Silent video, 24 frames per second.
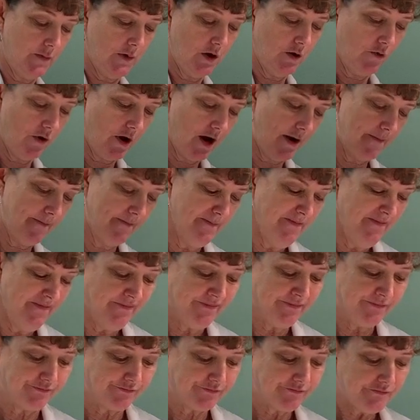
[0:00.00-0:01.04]
Okay,
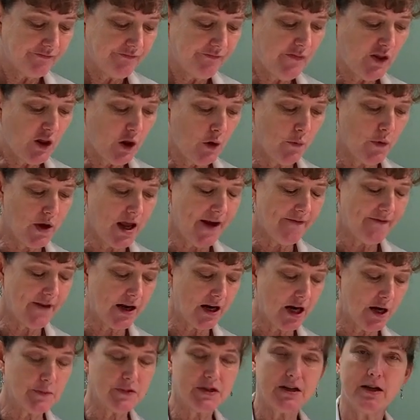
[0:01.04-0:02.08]
we have that
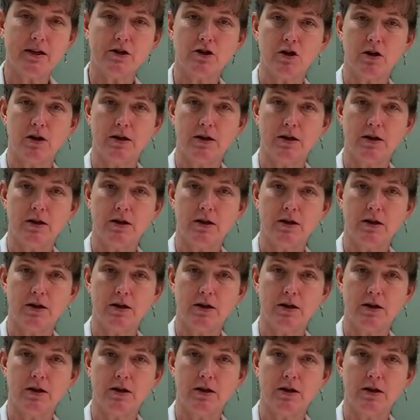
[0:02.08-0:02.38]
upside